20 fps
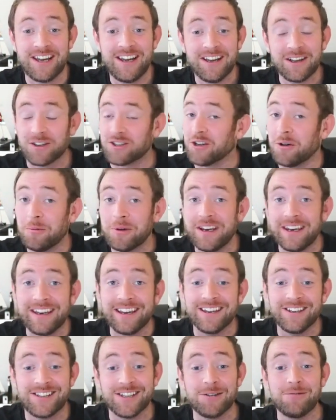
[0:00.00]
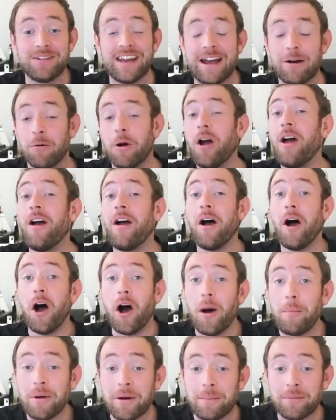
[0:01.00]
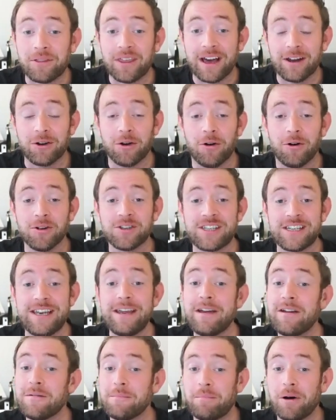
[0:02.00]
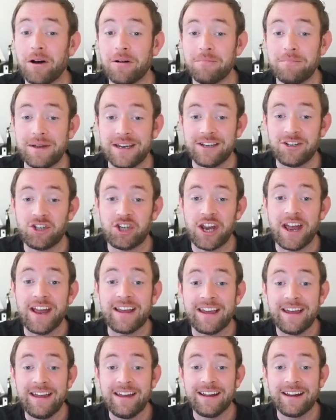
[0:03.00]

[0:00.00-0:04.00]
Because all we need to do now, hop up that horsey, put him in check.